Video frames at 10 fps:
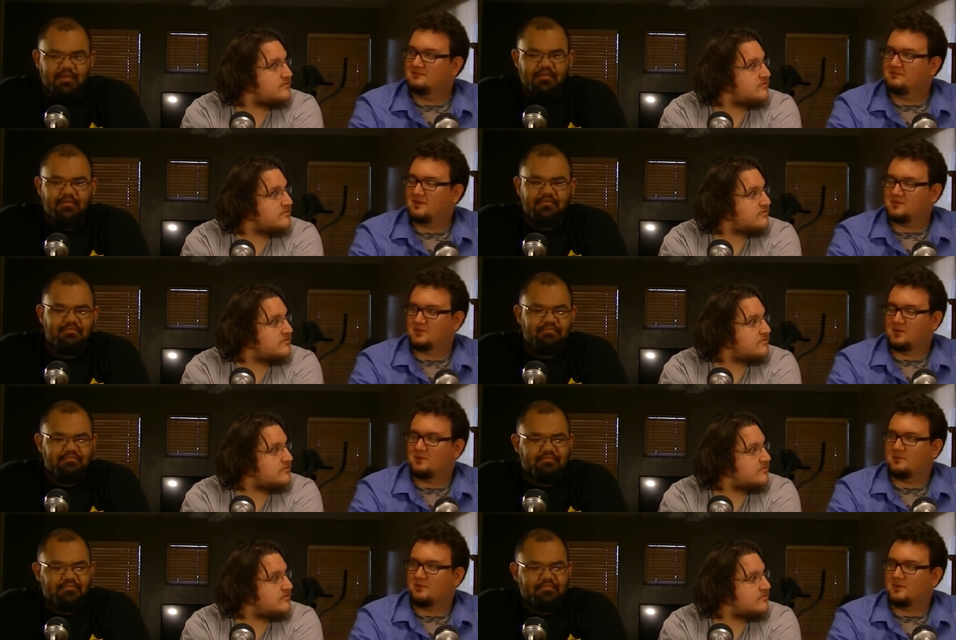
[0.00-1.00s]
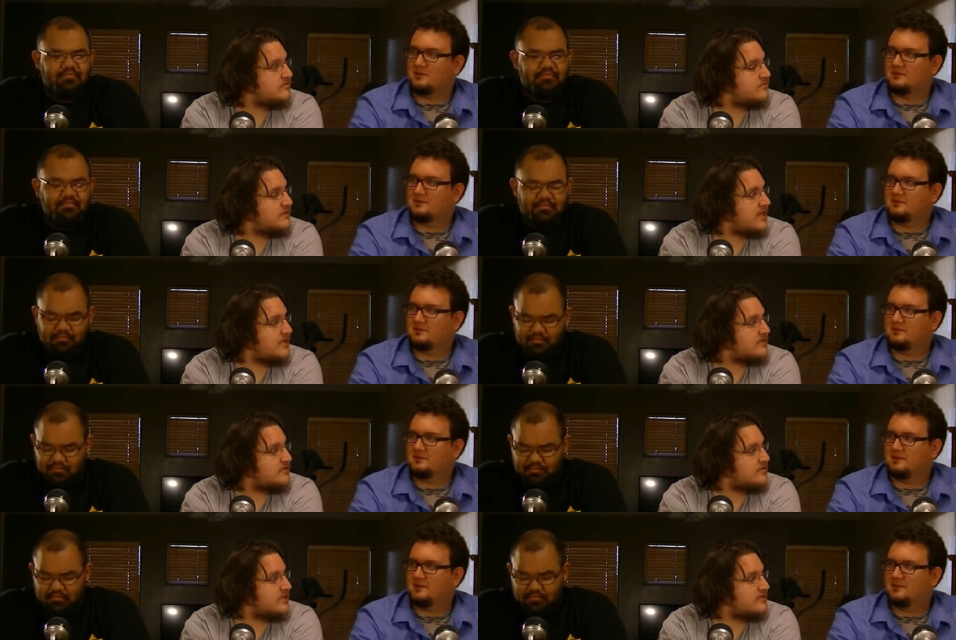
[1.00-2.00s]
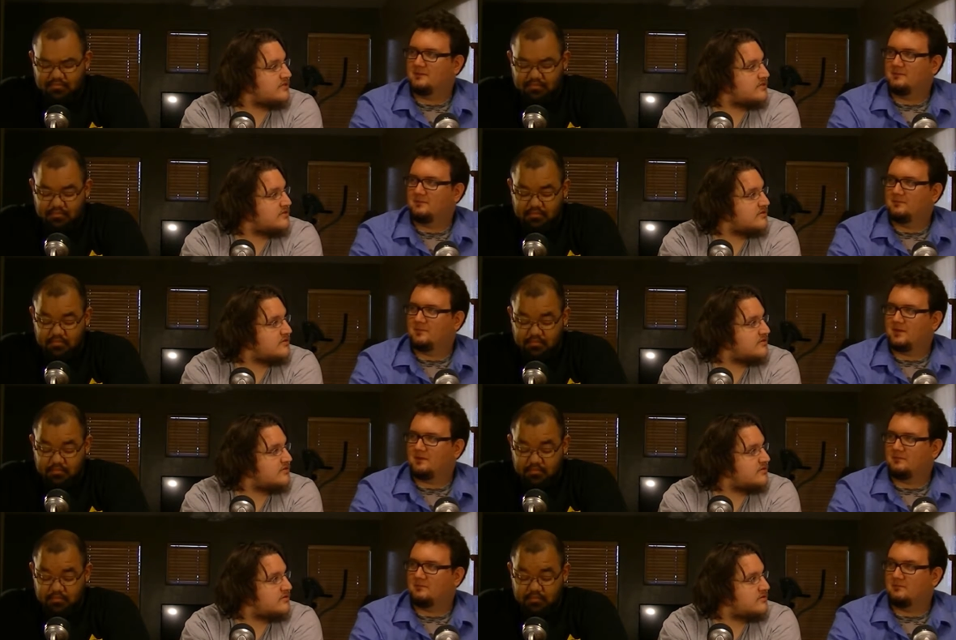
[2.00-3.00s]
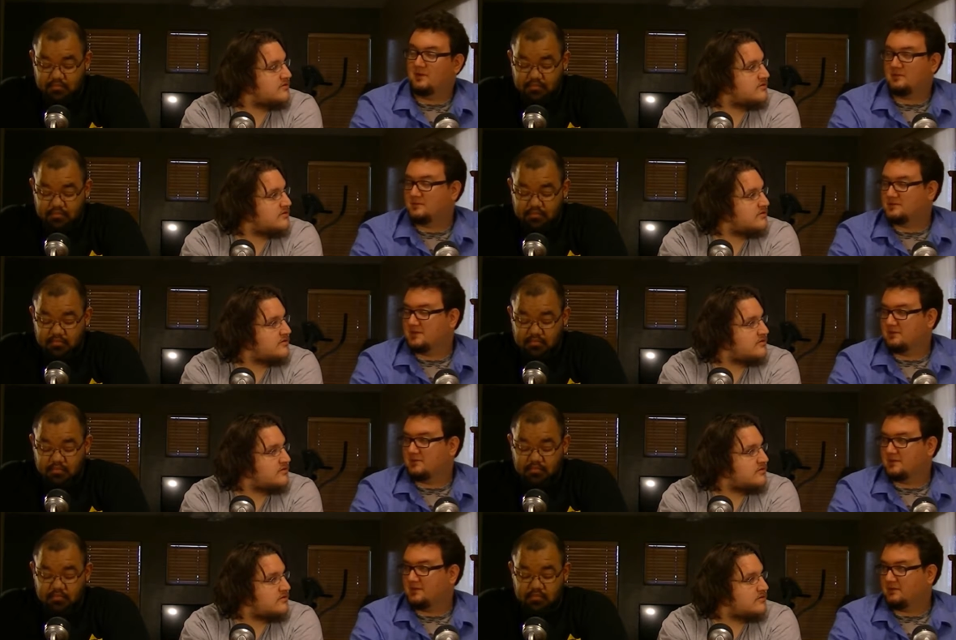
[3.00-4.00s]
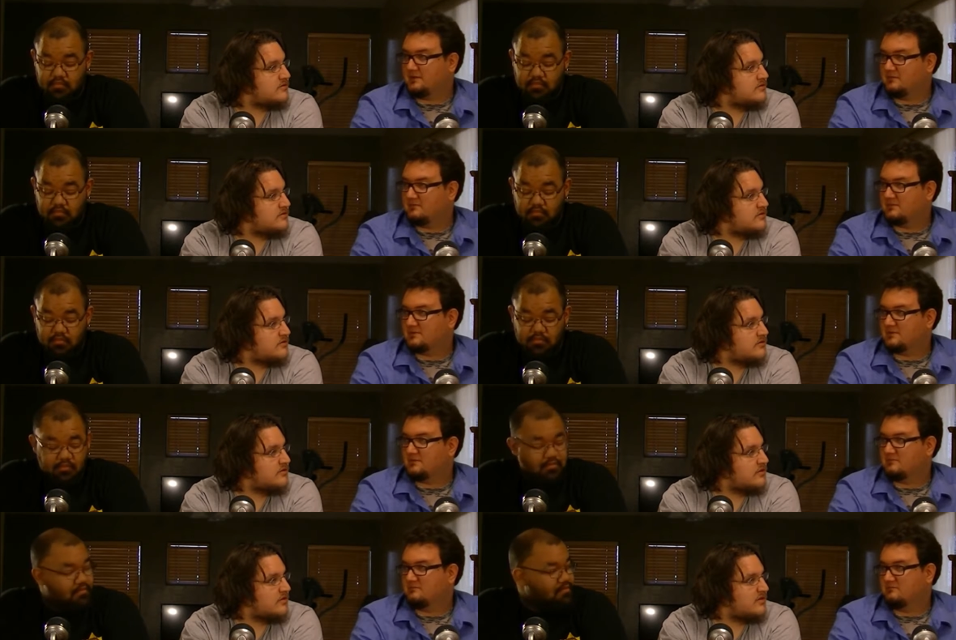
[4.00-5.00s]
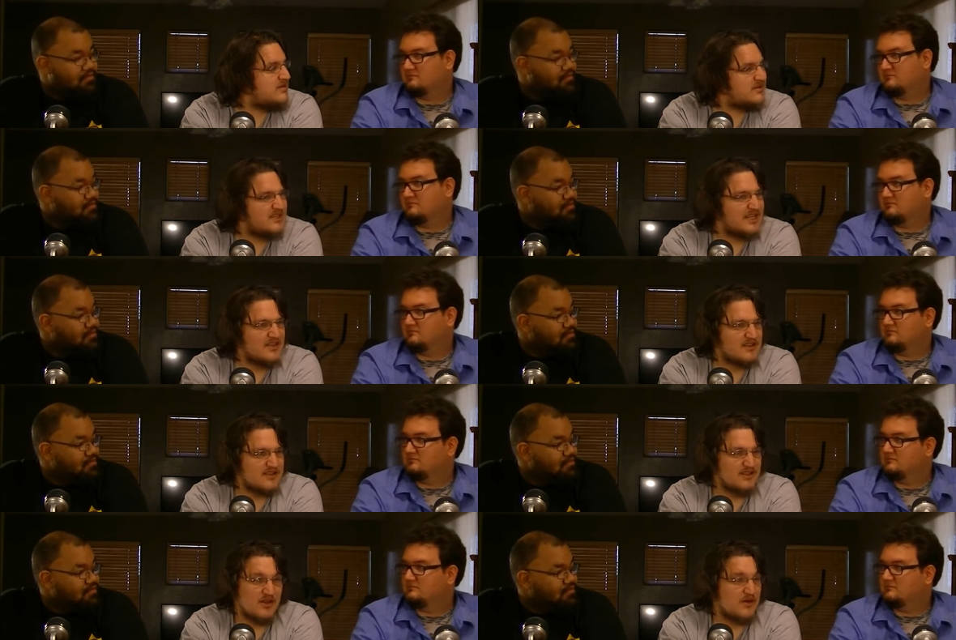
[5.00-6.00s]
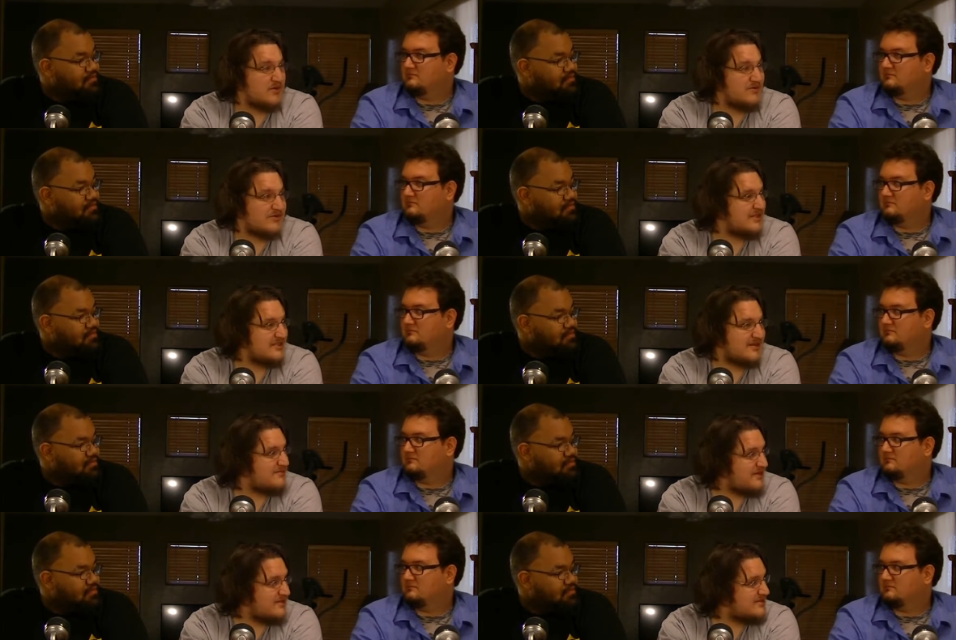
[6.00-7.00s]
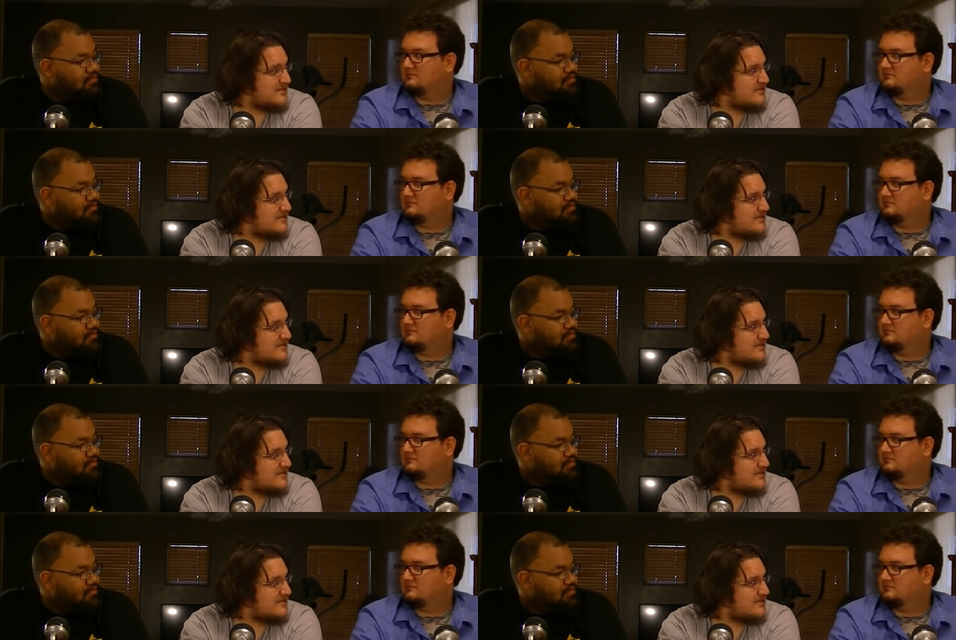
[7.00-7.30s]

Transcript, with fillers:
Speaker 1: weird. It was a weird movie. Yeah, 2 kids. Yeah. But it was Jennifer Tilly, so...
Speaker 2: No, that's not a plus.